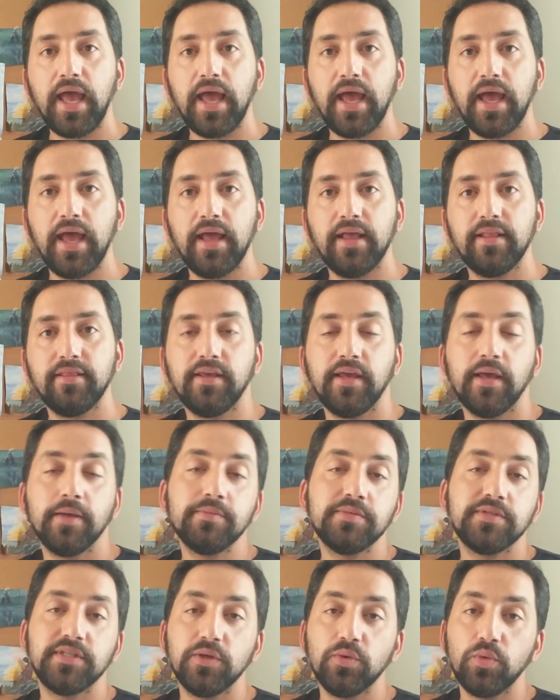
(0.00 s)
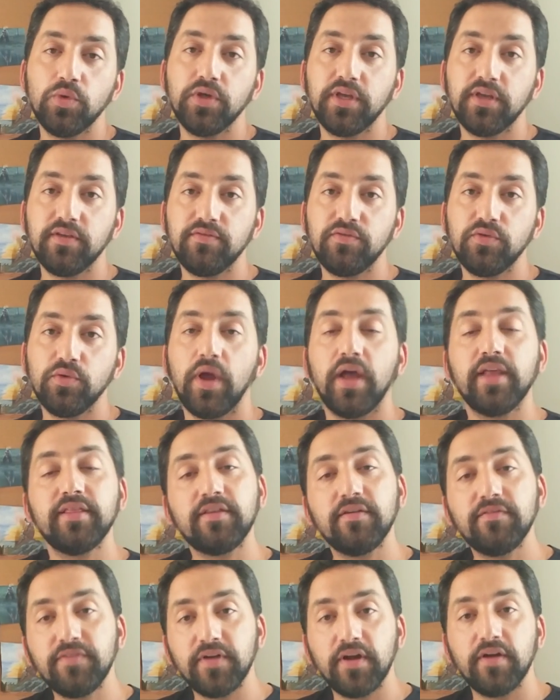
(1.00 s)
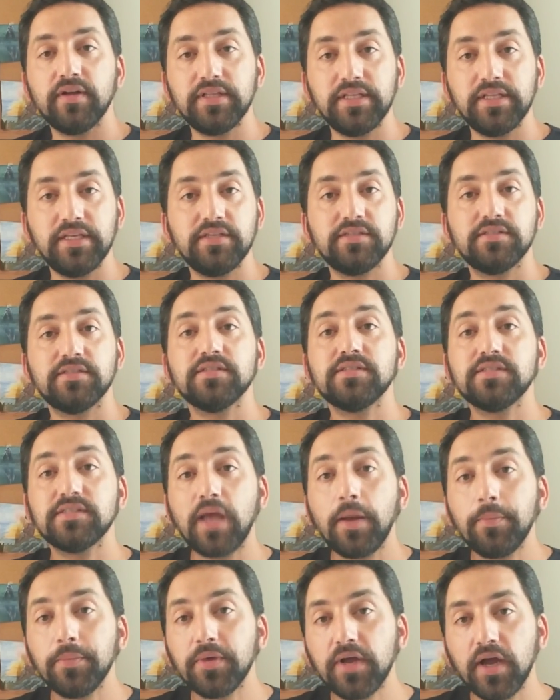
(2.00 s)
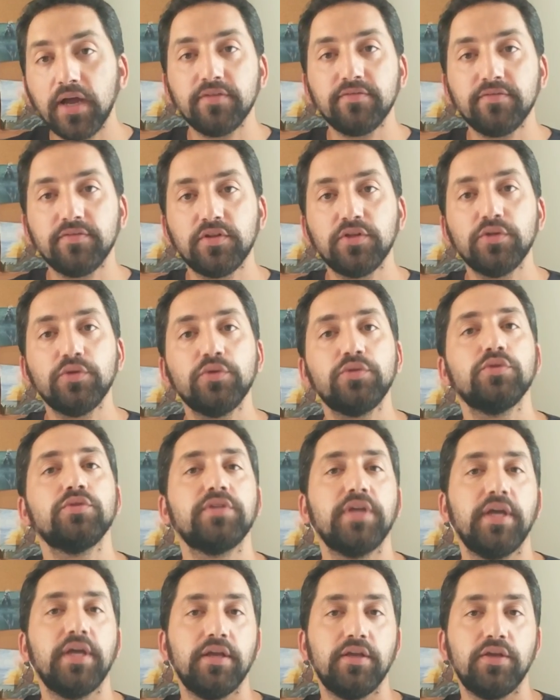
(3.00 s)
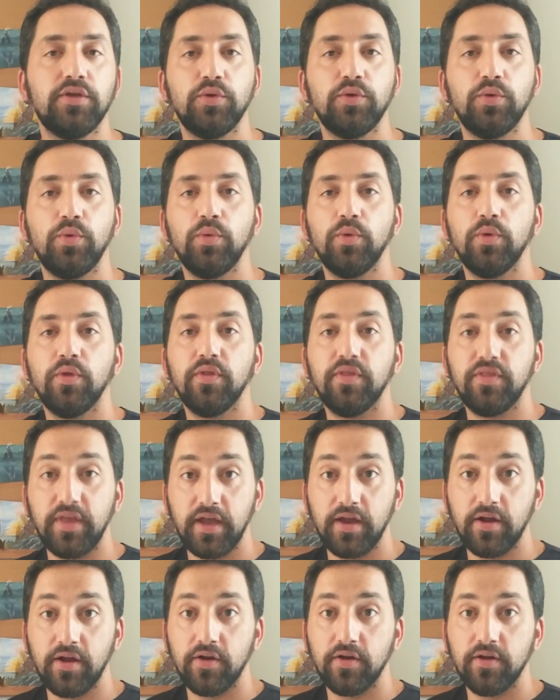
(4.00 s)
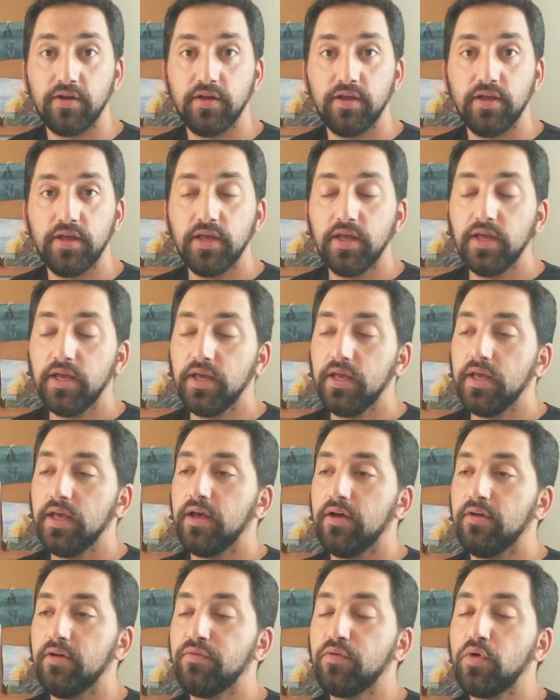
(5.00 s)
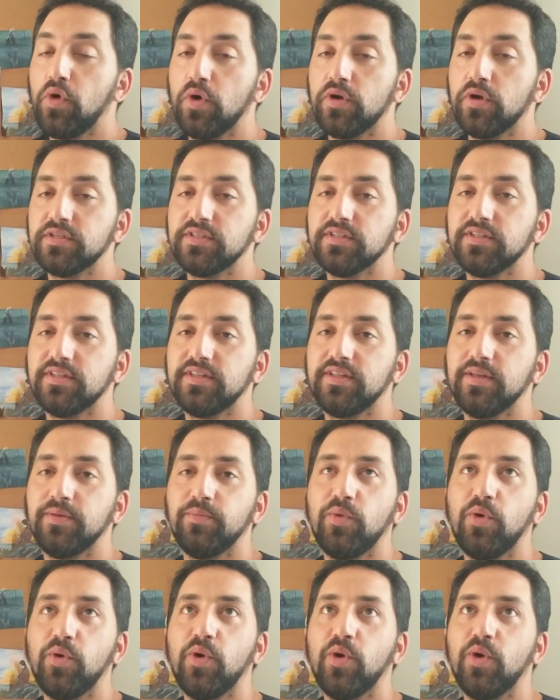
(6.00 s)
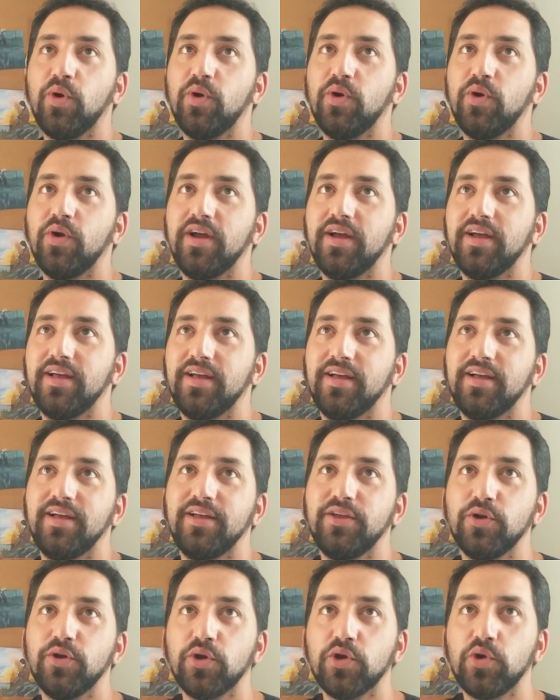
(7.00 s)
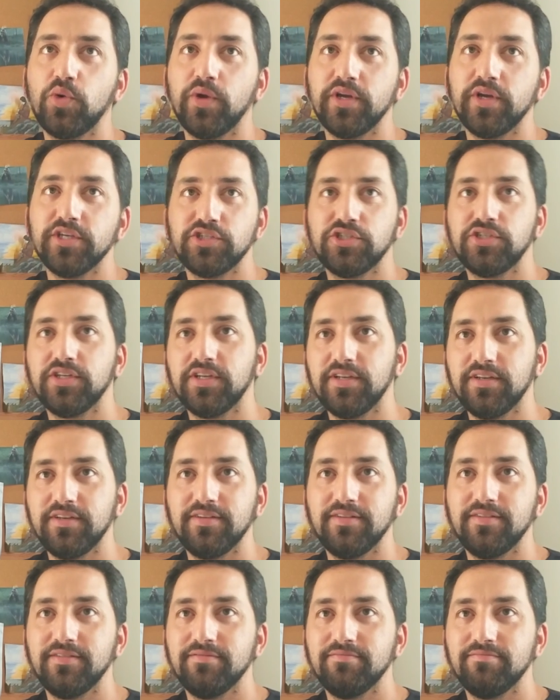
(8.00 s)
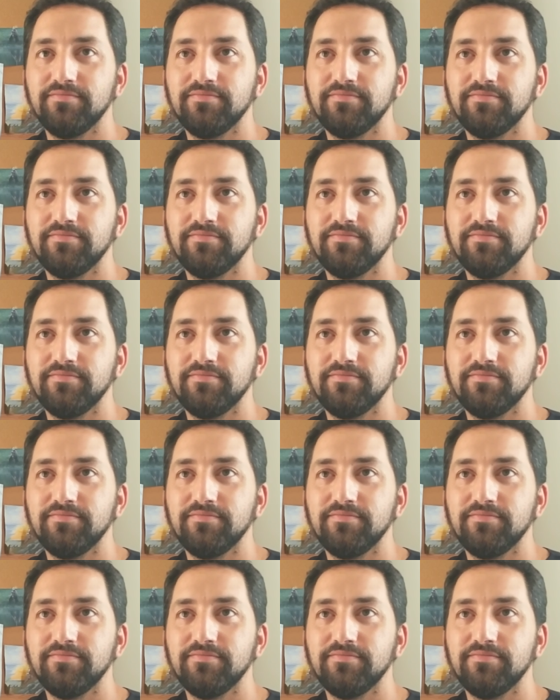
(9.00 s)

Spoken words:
And the MC will give you at the very least some kind of clue to take you there. Of course, the more your question,